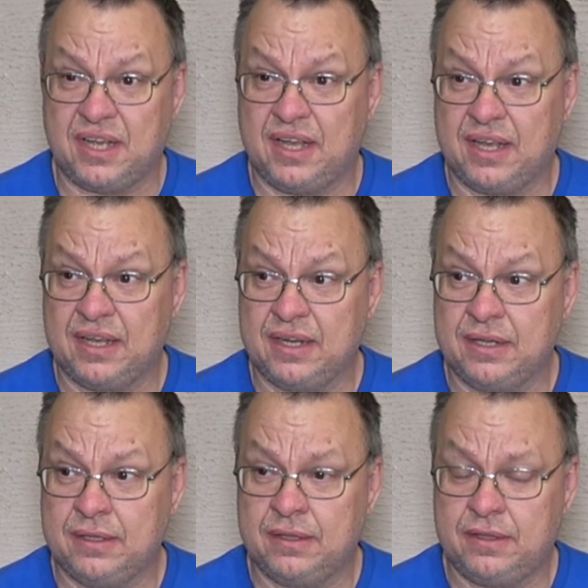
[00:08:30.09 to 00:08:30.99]

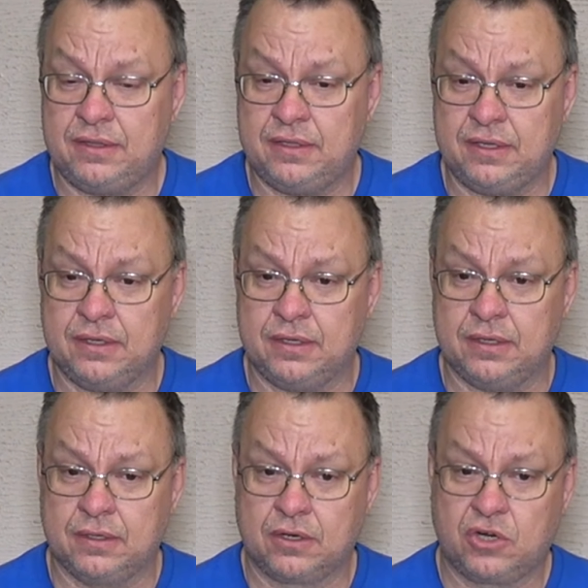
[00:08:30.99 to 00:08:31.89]
on the